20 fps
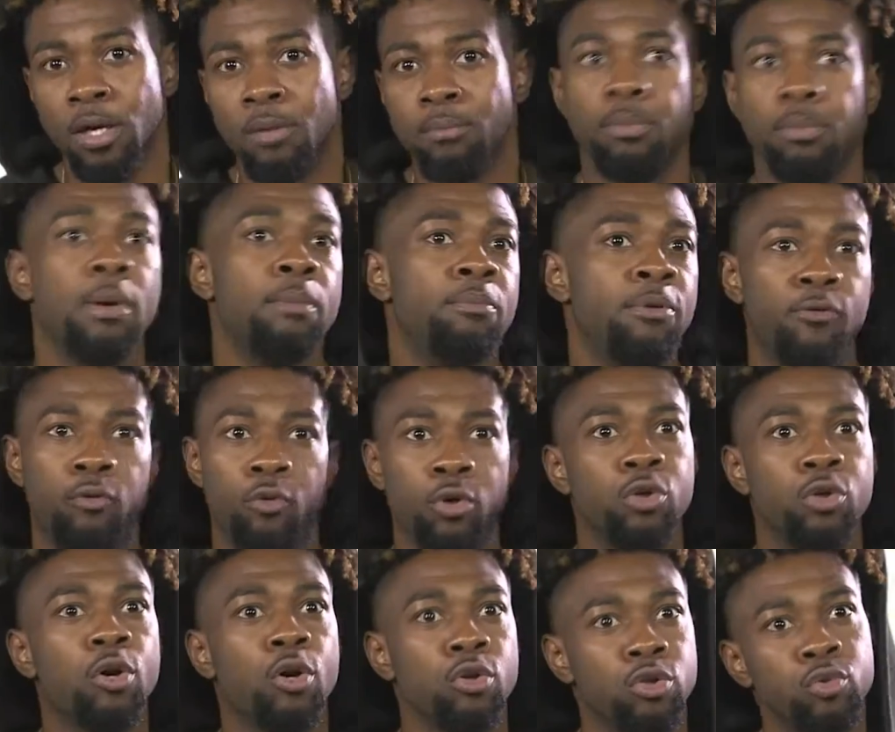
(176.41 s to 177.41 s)
but before you
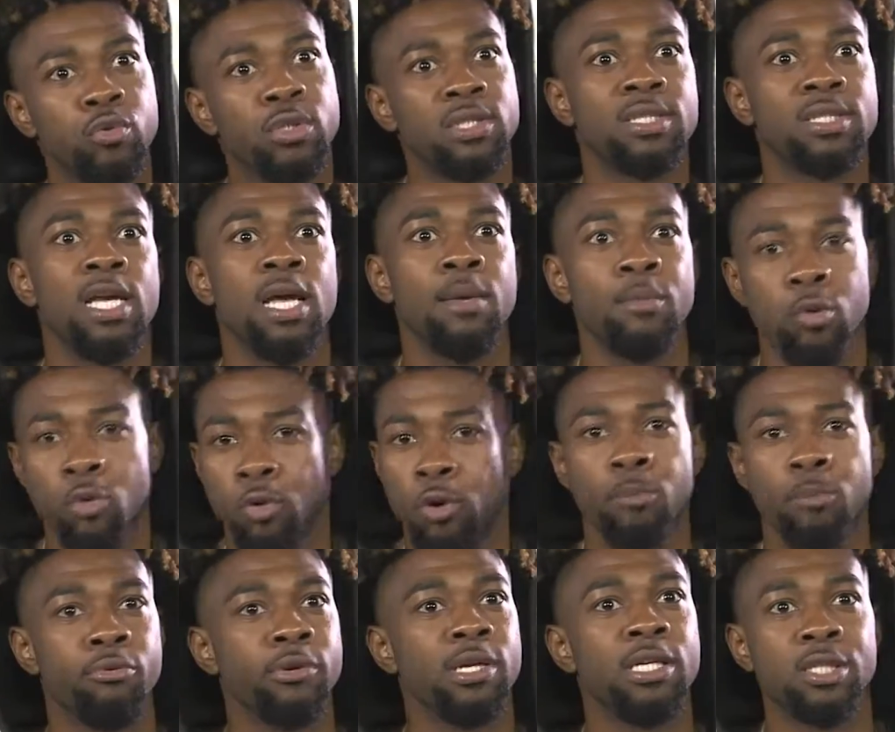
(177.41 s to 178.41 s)
go to a Sammie or a
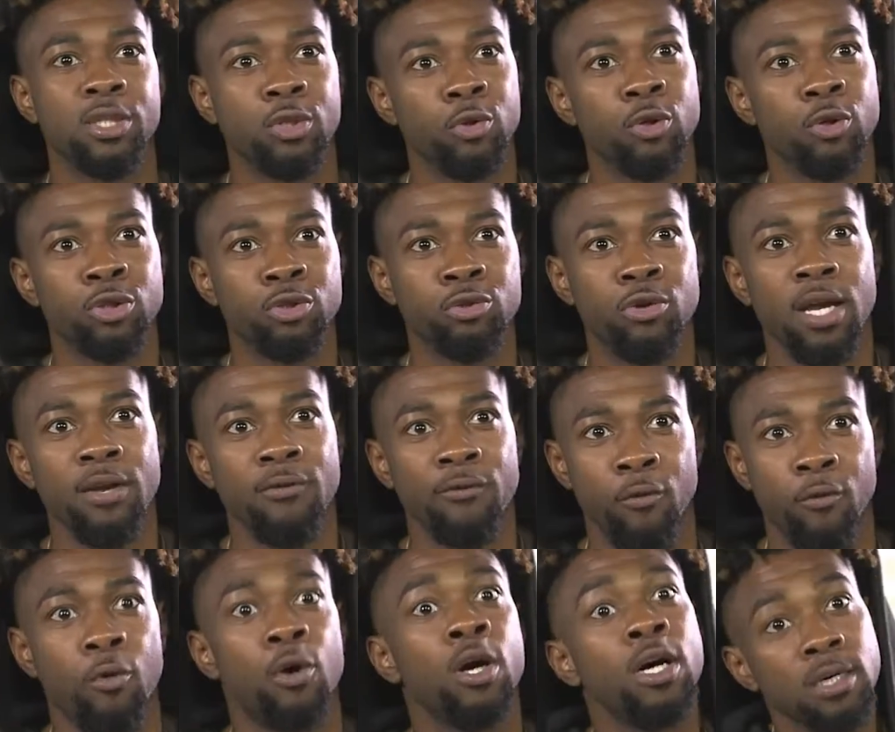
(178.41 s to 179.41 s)
Breezy or a Trey for
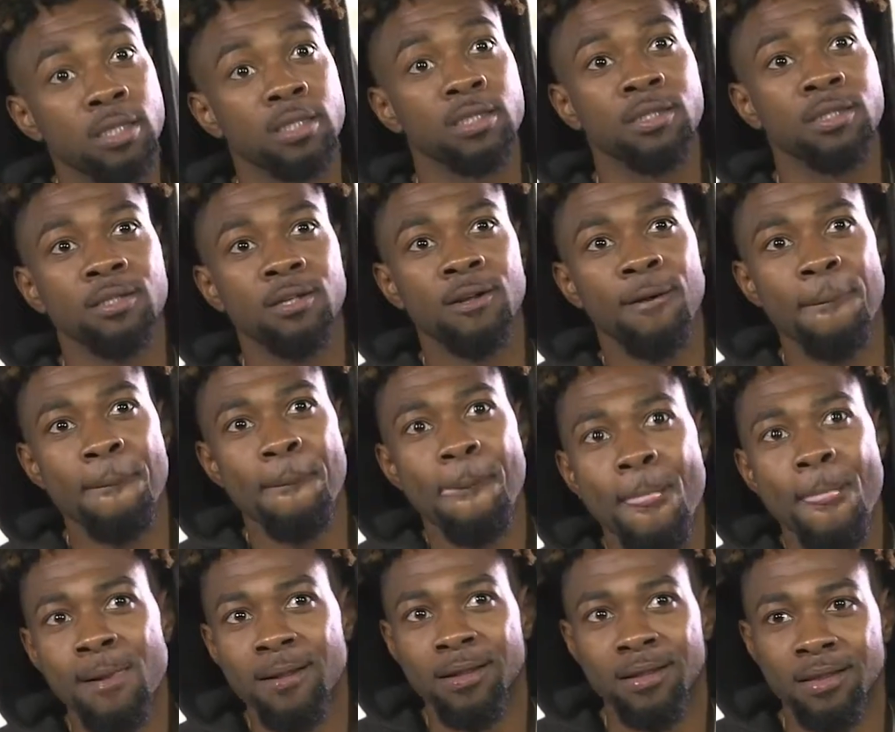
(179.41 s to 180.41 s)
a hook,
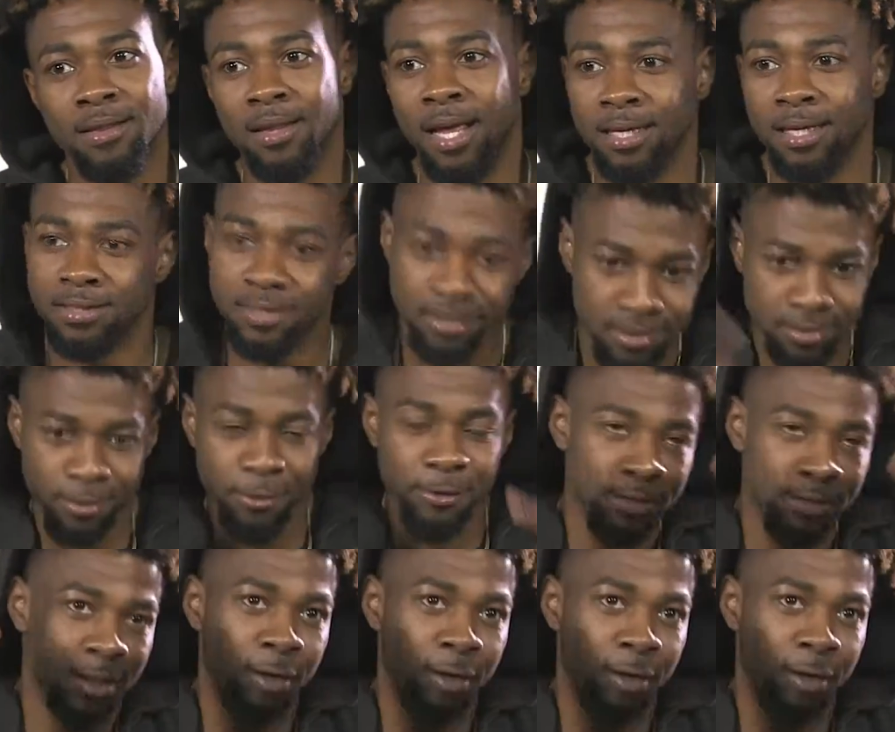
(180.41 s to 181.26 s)
like, the